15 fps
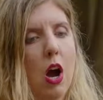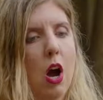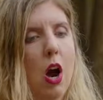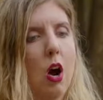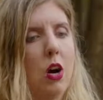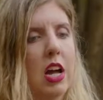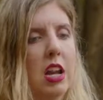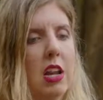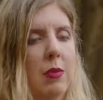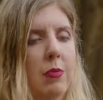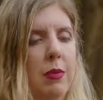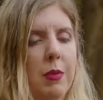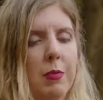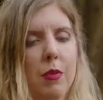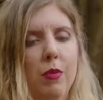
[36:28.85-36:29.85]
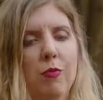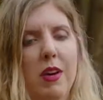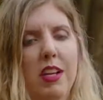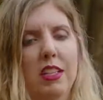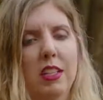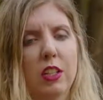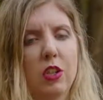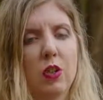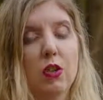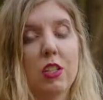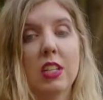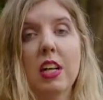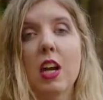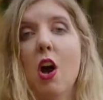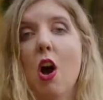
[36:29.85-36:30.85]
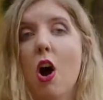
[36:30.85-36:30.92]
how can I improve my security.